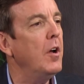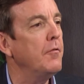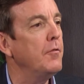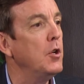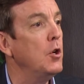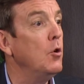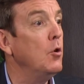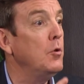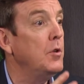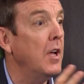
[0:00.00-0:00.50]
have
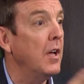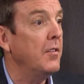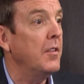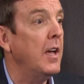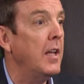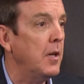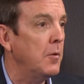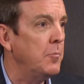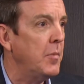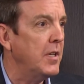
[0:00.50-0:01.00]
you done
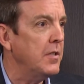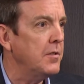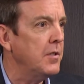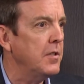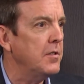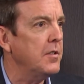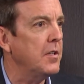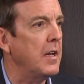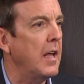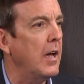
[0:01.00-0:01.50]
that in
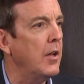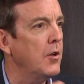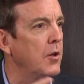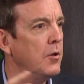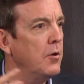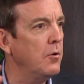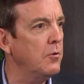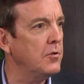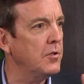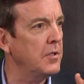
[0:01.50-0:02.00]
business, and how do
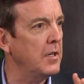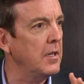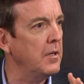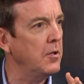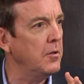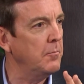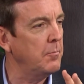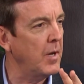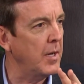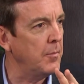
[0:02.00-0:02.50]
you
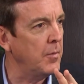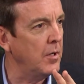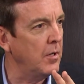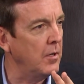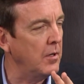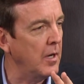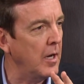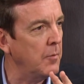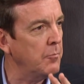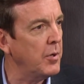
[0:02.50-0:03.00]
see maybe
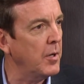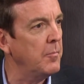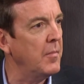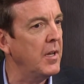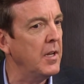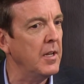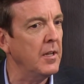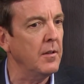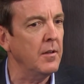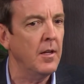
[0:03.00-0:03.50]

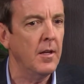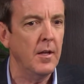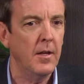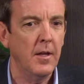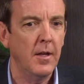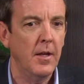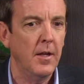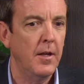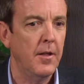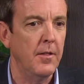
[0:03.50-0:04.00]
implementing
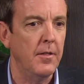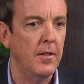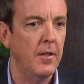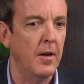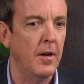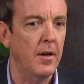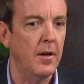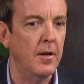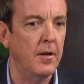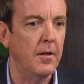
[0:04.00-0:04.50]

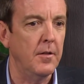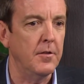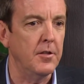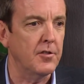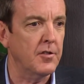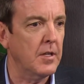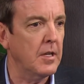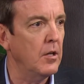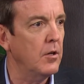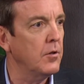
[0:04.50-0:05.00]
the
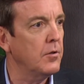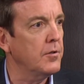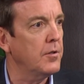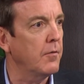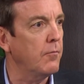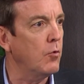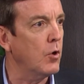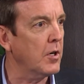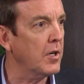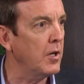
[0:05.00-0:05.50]
skills
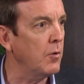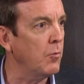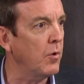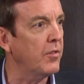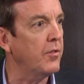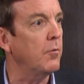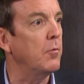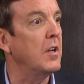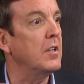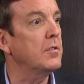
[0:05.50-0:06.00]
of working with
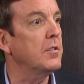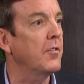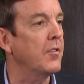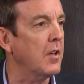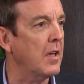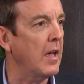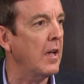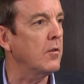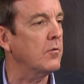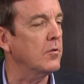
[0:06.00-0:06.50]
the rest of the
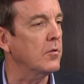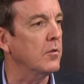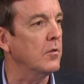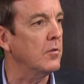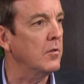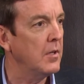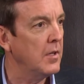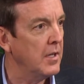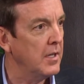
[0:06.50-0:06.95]
council